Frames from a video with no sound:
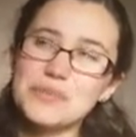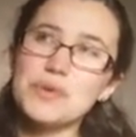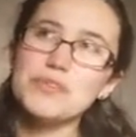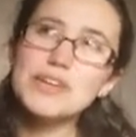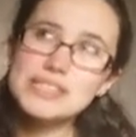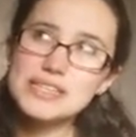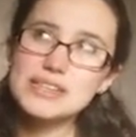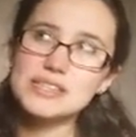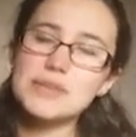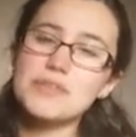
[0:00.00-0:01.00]
well, firstly,
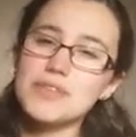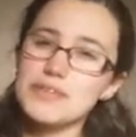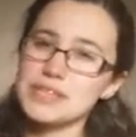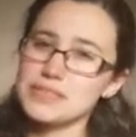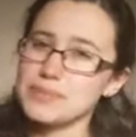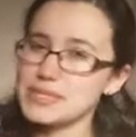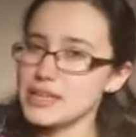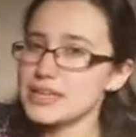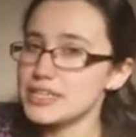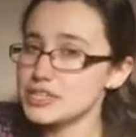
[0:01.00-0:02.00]
that some of the events have been
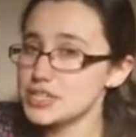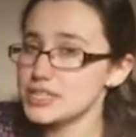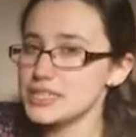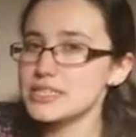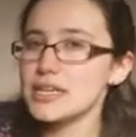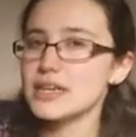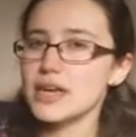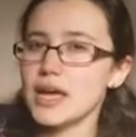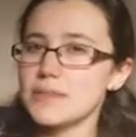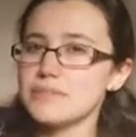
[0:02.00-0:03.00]
slightly adjusted.
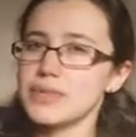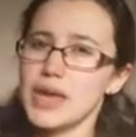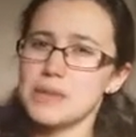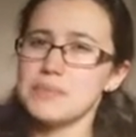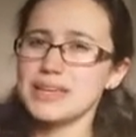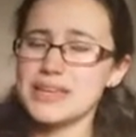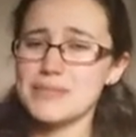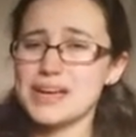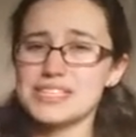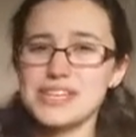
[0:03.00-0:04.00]
Um, I'm
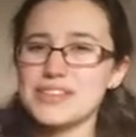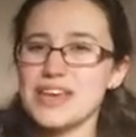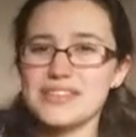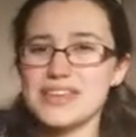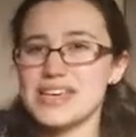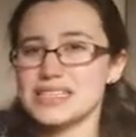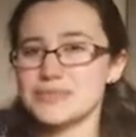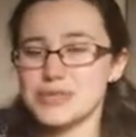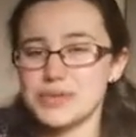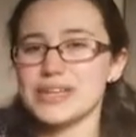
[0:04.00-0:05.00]
imagining that in the years
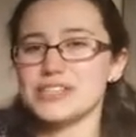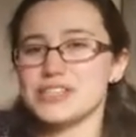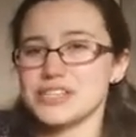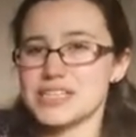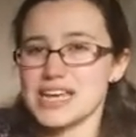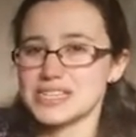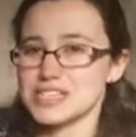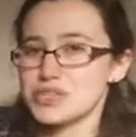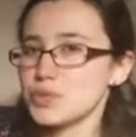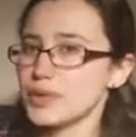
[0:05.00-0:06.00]
in between, she just had
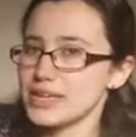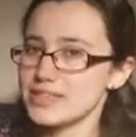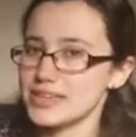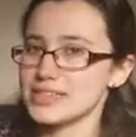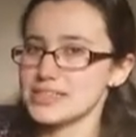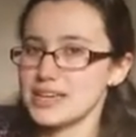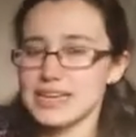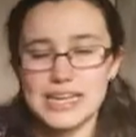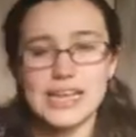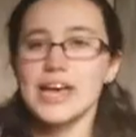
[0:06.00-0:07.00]
to tweak things
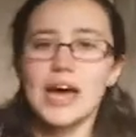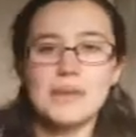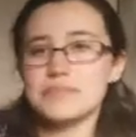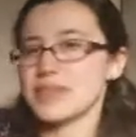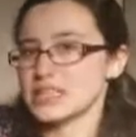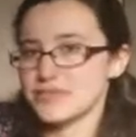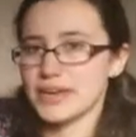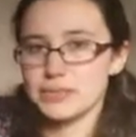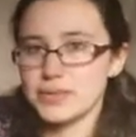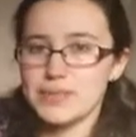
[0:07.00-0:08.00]
slightly. Um, that's
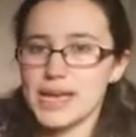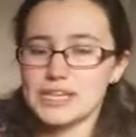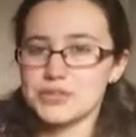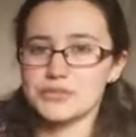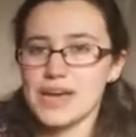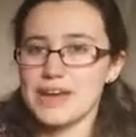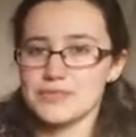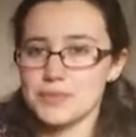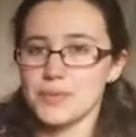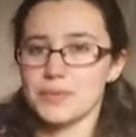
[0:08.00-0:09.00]
fine with me. I don't
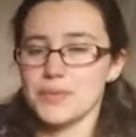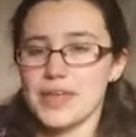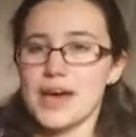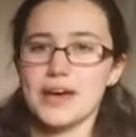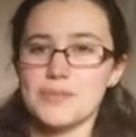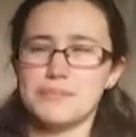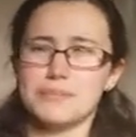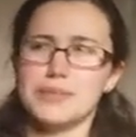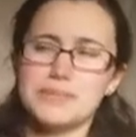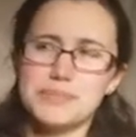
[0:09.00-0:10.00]
have a problem with that.
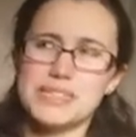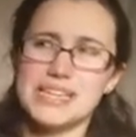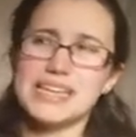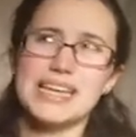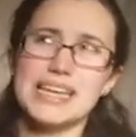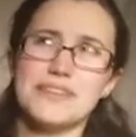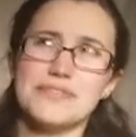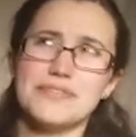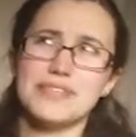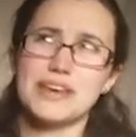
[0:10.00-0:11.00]
I'm particularly if
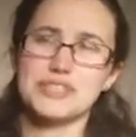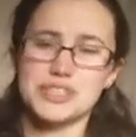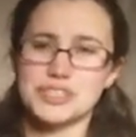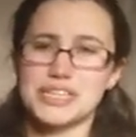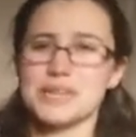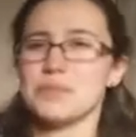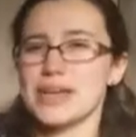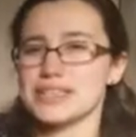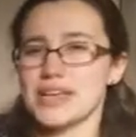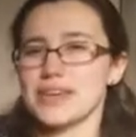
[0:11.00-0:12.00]
they're adjusted in ways that